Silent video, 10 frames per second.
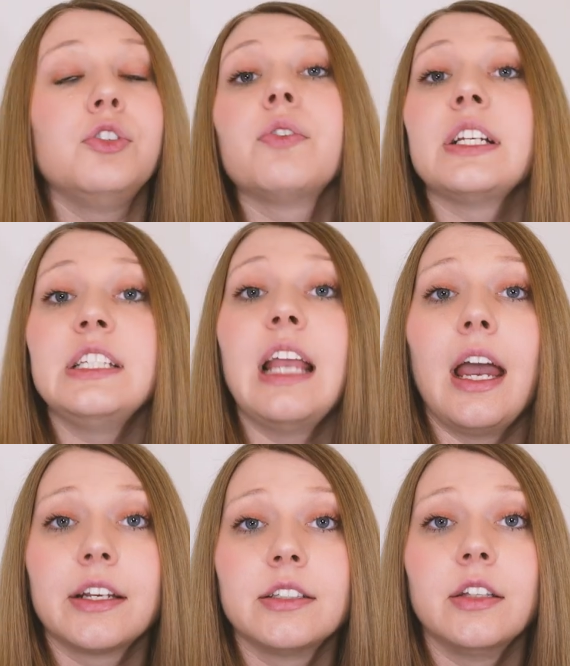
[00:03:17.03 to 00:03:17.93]
you know, that's an
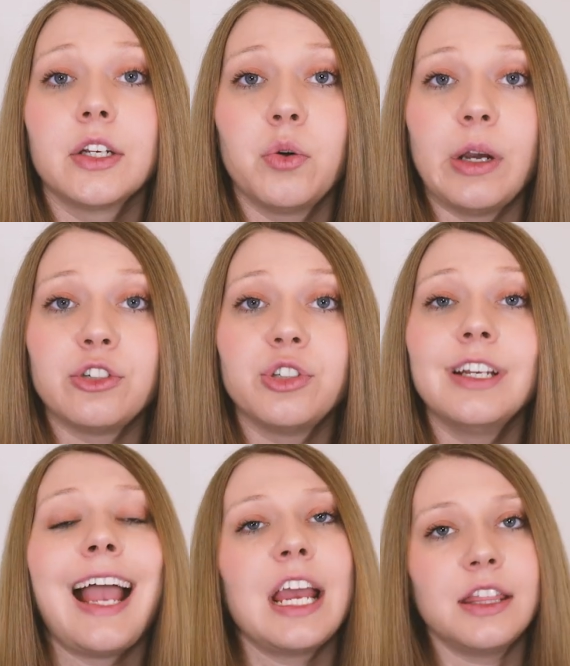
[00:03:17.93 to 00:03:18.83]
excellent
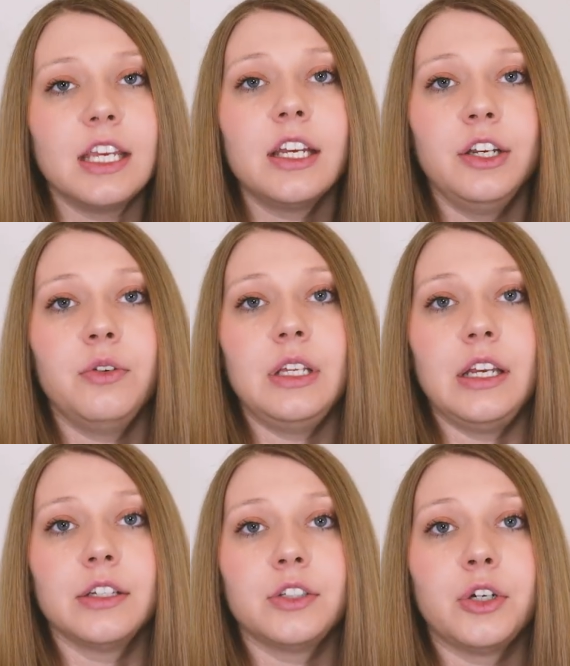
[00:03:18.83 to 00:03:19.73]
question. I think I know
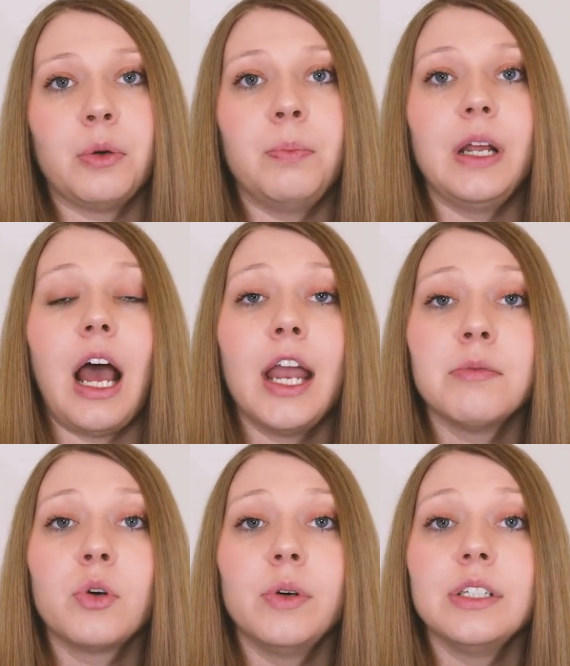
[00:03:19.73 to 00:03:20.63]
the answer, but
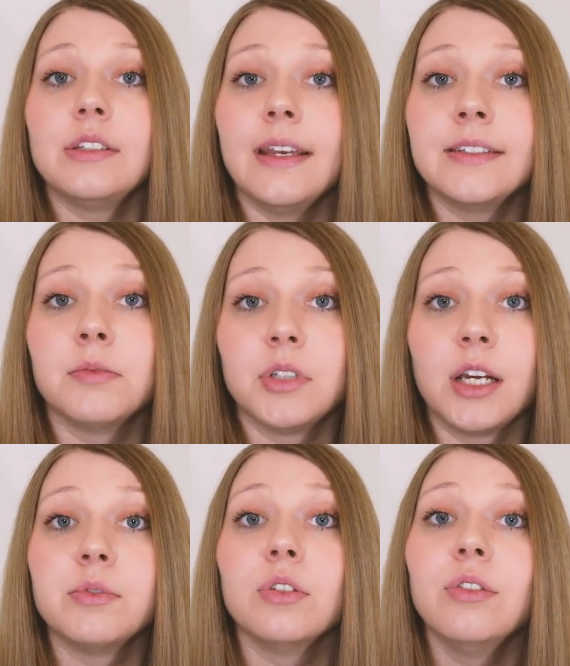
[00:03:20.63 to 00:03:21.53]
I'm going to take some
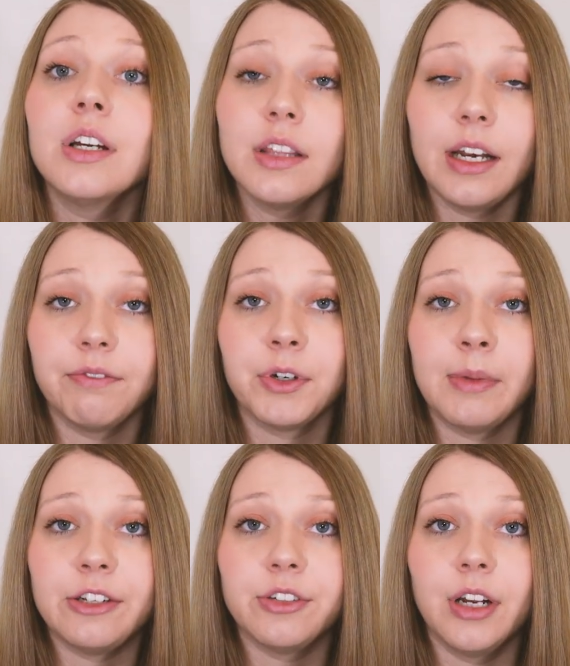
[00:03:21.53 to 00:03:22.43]
time to look that
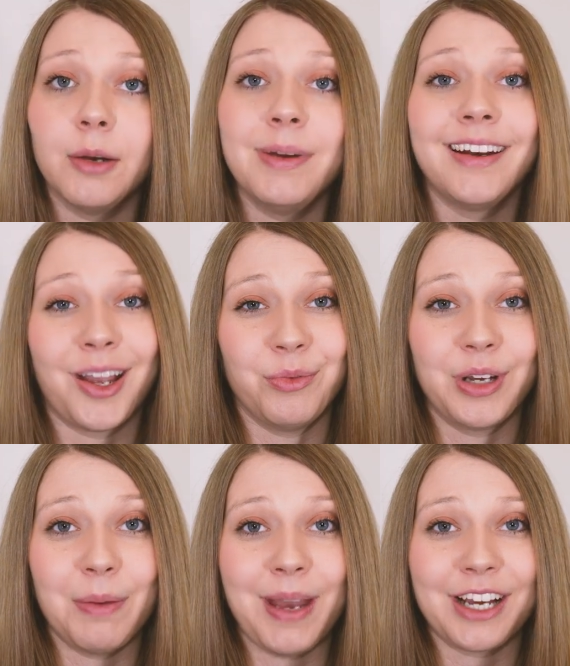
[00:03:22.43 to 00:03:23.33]
information up and I I will
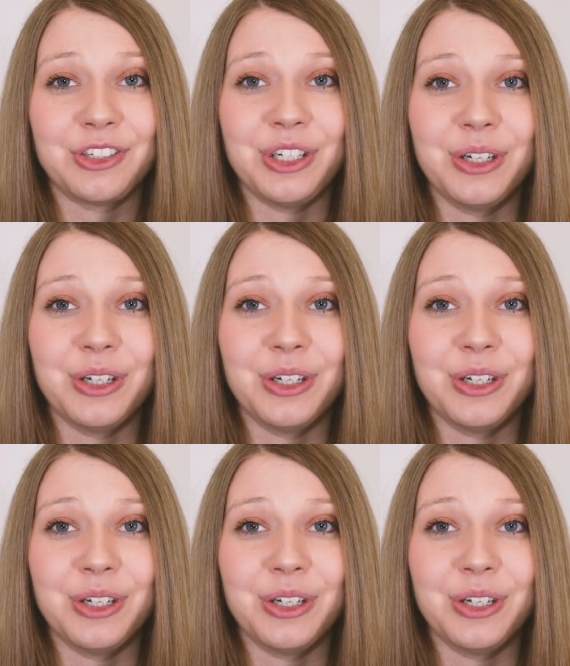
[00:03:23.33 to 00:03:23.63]
get back to